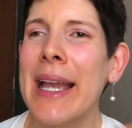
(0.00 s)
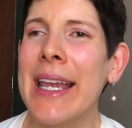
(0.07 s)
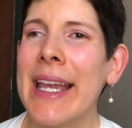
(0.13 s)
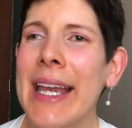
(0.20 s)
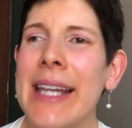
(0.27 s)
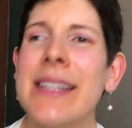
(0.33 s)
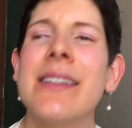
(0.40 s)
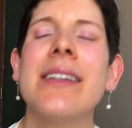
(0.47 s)

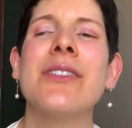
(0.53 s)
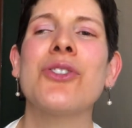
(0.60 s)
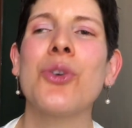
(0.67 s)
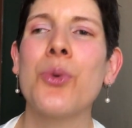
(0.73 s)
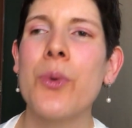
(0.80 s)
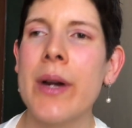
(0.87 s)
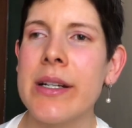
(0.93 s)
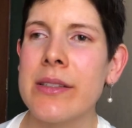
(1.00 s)
hate is
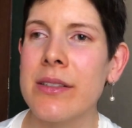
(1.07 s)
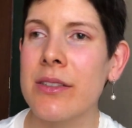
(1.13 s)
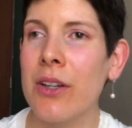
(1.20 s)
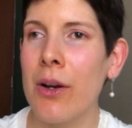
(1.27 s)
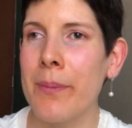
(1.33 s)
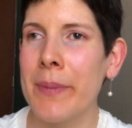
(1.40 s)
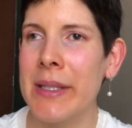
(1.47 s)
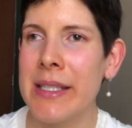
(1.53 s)
towards
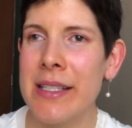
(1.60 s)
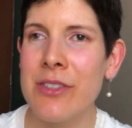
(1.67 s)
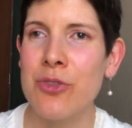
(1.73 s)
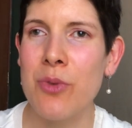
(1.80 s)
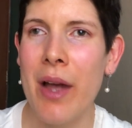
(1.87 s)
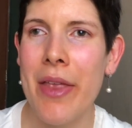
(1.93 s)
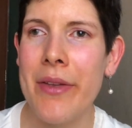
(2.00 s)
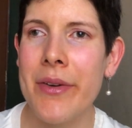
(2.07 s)
companies
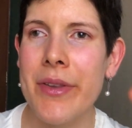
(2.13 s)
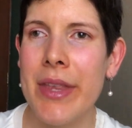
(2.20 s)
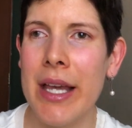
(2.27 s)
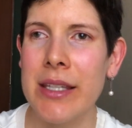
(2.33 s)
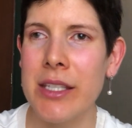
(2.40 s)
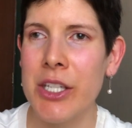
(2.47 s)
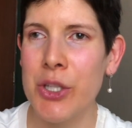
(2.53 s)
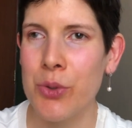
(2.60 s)
rather
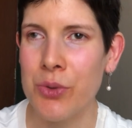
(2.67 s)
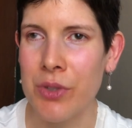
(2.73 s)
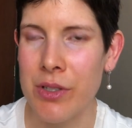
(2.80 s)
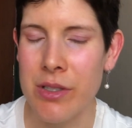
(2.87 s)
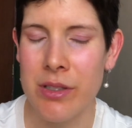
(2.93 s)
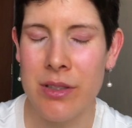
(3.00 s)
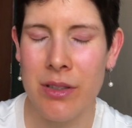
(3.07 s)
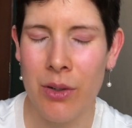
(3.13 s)
than
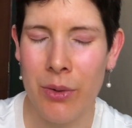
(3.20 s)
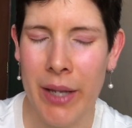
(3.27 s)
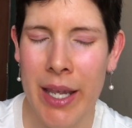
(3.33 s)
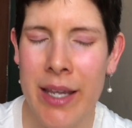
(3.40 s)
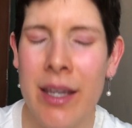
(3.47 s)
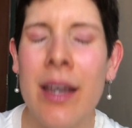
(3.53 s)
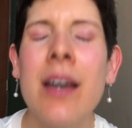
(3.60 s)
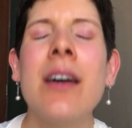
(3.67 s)
users,
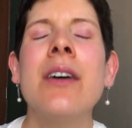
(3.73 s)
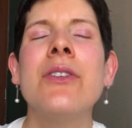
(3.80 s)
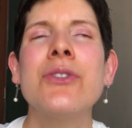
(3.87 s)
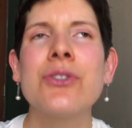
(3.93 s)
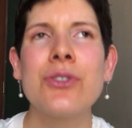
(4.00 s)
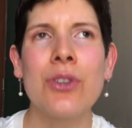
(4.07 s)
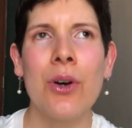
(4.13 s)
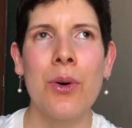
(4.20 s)
okay?
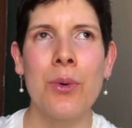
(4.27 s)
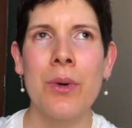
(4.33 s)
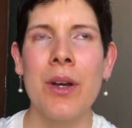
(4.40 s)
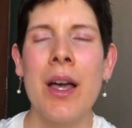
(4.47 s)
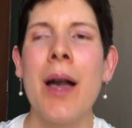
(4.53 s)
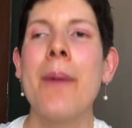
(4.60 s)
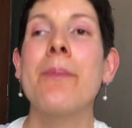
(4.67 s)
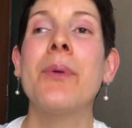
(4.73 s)
So,
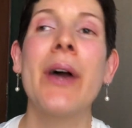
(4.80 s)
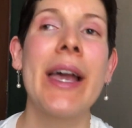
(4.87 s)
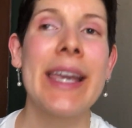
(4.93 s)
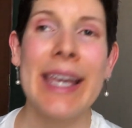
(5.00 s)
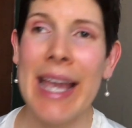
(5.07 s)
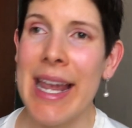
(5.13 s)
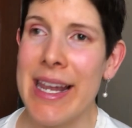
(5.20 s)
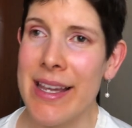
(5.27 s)
but I
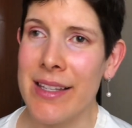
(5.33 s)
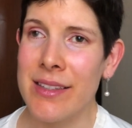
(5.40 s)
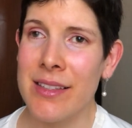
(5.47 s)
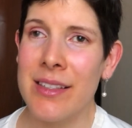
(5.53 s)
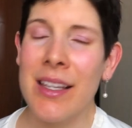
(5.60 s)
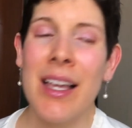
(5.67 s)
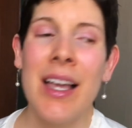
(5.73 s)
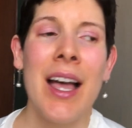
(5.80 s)
hate it.
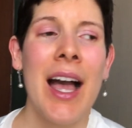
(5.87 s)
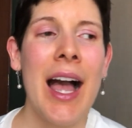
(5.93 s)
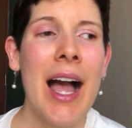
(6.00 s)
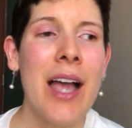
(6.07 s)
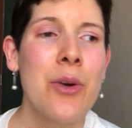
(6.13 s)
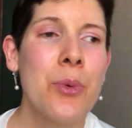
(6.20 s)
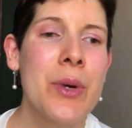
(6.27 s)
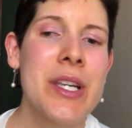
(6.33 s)

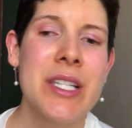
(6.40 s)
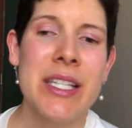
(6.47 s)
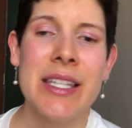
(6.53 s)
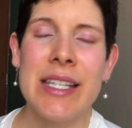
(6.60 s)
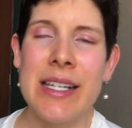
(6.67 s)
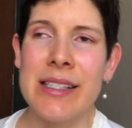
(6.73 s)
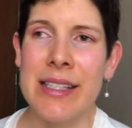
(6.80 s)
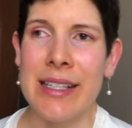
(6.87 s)
I wish it
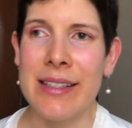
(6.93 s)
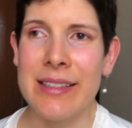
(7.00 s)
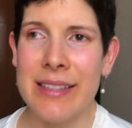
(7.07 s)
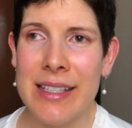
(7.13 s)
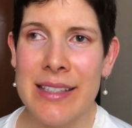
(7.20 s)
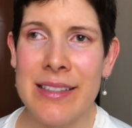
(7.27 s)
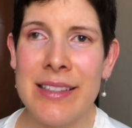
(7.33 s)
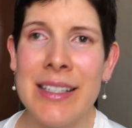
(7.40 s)
didn't
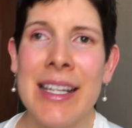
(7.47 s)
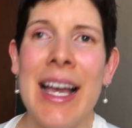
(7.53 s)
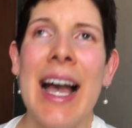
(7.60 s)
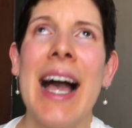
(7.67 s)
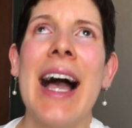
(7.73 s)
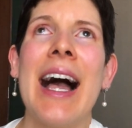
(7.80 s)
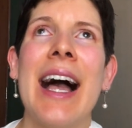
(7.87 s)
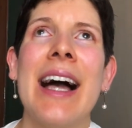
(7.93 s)
exist,
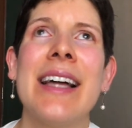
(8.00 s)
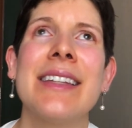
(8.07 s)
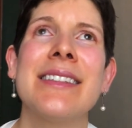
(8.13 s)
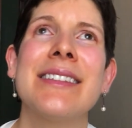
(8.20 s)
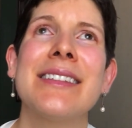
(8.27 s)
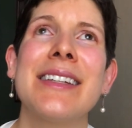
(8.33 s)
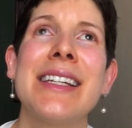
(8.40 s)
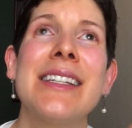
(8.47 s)
and
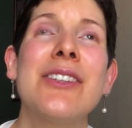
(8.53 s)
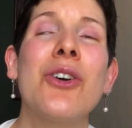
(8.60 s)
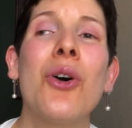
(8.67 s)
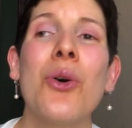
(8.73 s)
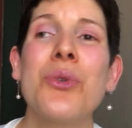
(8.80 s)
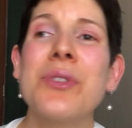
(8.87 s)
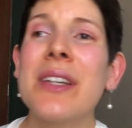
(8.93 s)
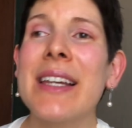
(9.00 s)
it
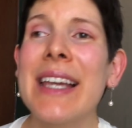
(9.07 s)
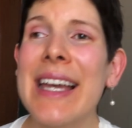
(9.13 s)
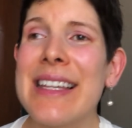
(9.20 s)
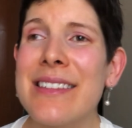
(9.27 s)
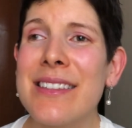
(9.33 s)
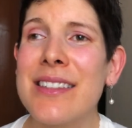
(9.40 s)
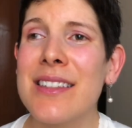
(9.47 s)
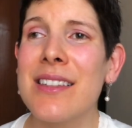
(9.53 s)
goes
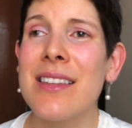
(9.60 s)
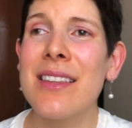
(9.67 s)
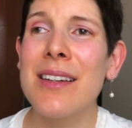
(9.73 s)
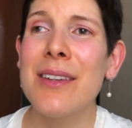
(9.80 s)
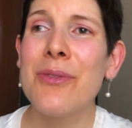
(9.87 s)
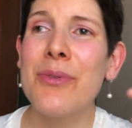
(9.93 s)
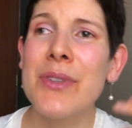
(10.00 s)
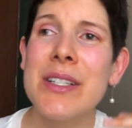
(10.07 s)
against the
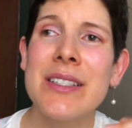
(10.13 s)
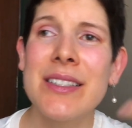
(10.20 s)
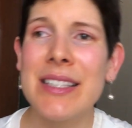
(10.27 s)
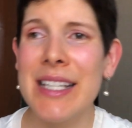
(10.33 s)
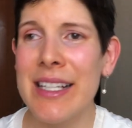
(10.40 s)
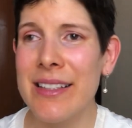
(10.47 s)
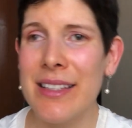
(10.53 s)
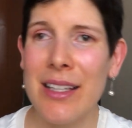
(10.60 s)
first
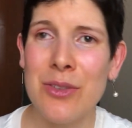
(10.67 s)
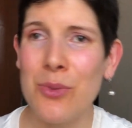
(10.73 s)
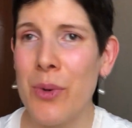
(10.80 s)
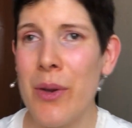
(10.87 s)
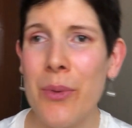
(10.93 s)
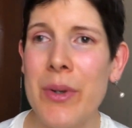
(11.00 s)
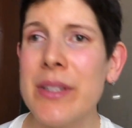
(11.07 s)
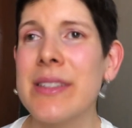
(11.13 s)
thing that we
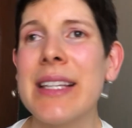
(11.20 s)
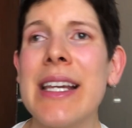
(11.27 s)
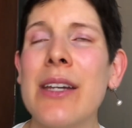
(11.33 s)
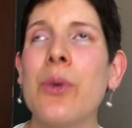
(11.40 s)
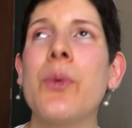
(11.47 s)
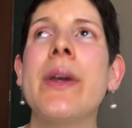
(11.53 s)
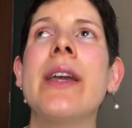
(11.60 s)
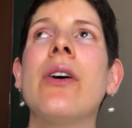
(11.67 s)
were saying.
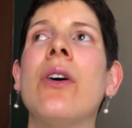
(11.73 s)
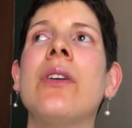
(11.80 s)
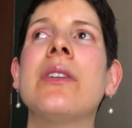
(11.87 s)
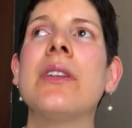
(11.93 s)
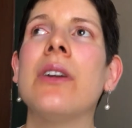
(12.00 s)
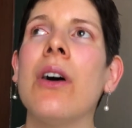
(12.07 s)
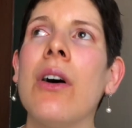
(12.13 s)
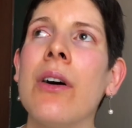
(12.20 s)
We all
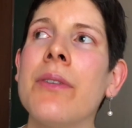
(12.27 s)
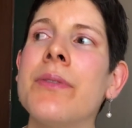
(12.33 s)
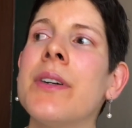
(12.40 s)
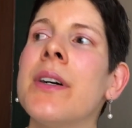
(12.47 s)
love,